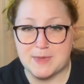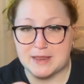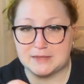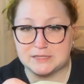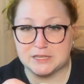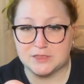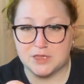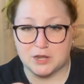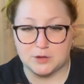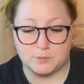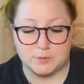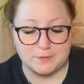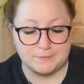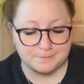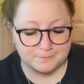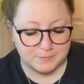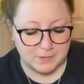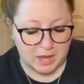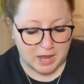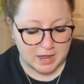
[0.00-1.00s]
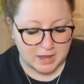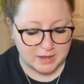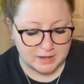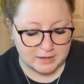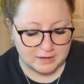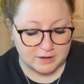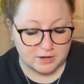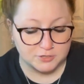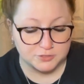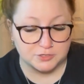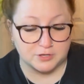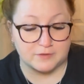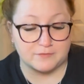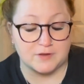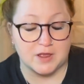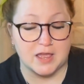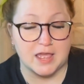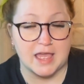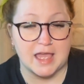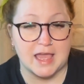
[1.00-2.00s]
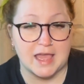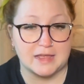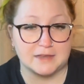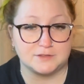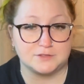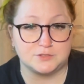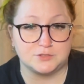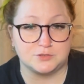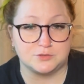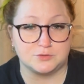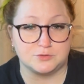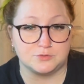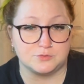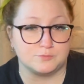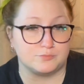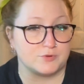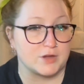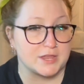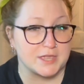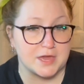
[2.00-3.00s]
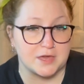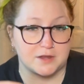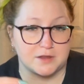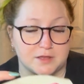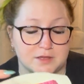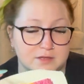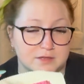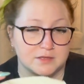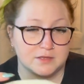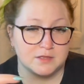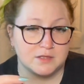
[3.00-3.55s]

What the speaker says: as I thought it would. I also have not had to break out a